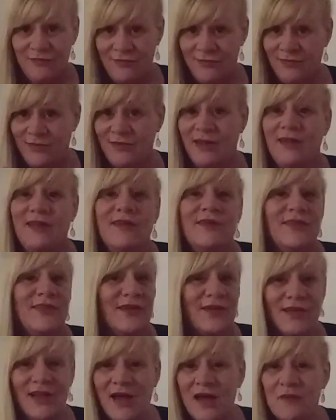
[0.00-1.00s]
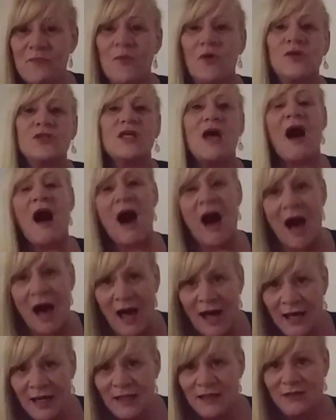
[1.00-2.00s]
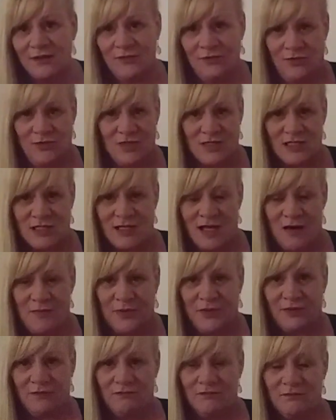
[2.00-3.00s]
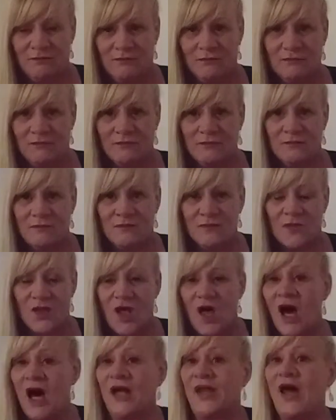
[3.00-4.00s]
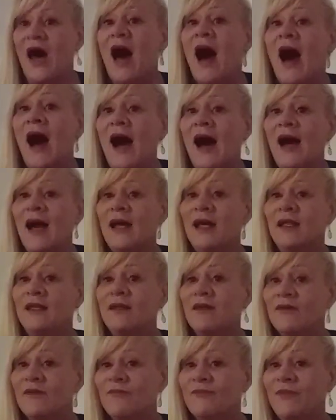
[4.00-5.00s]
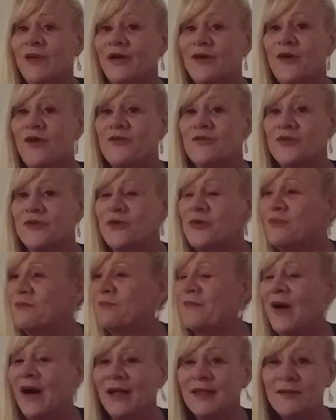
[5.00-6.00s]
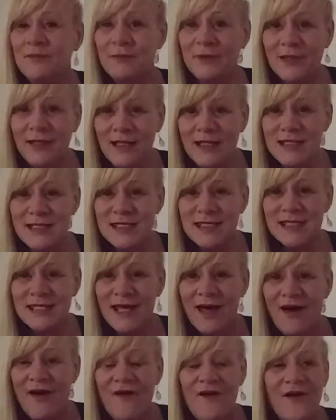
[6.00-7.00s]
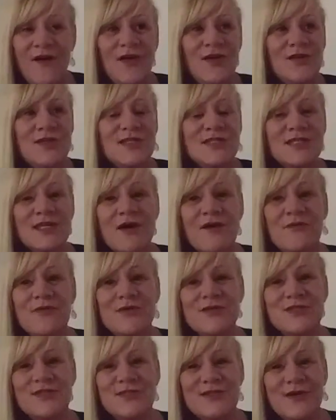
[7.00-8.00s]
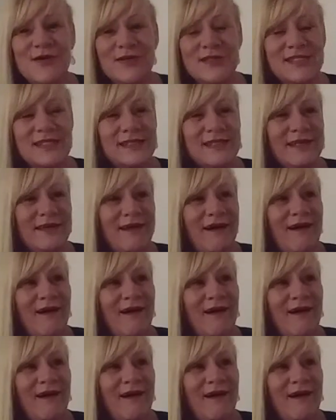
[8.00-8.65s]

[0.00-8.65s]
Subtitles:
the claim was I'd done the stabbing and I'd been covered up by the police. So it was just